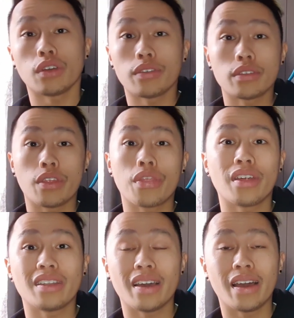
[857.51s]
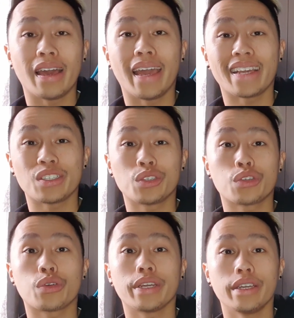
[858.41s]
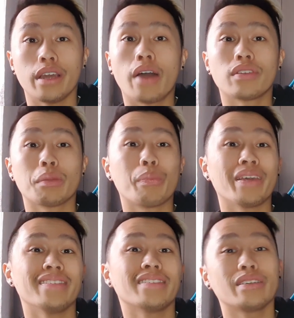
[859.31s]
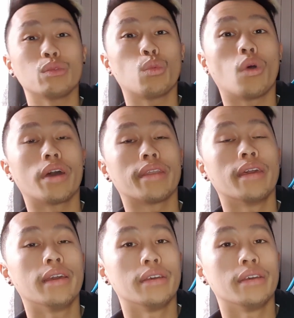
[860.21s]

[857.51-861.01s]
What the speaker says: So I've got the ThunderX3. I've got the BC1.